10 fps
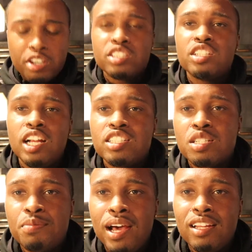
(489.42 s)
Should I
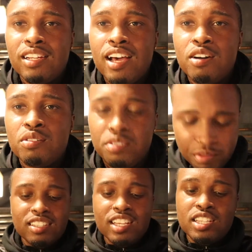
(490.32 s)
just battle it out?
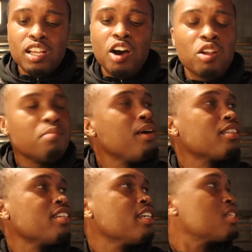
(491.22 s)
It's all
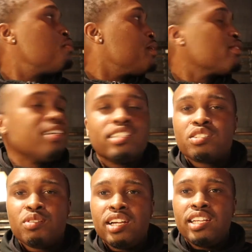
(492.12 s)
about the
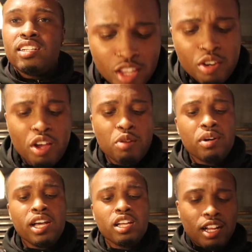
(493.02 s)
experience, right? You know
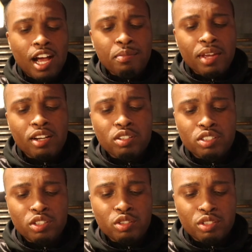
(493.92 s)
what? I'm not
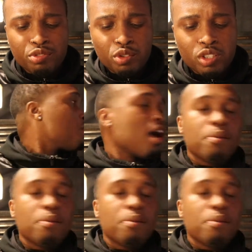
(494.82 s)
going to use a fork.